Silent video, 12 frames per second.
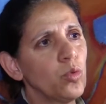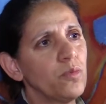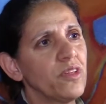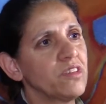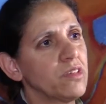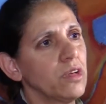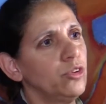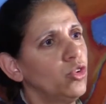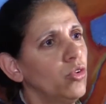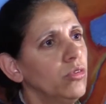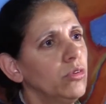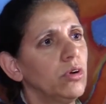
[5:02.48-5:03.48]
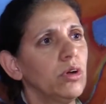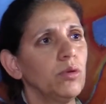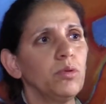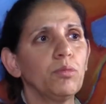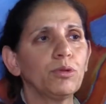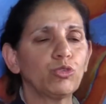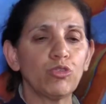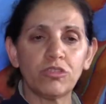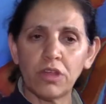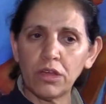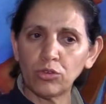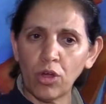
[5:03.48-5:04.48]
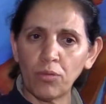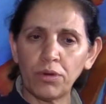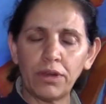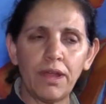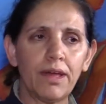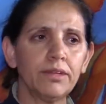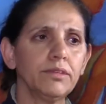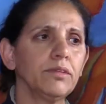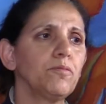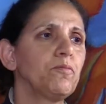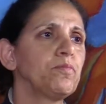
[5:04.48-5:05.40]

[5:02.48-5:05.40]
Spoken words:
group, they say, no, we want to stay in our land.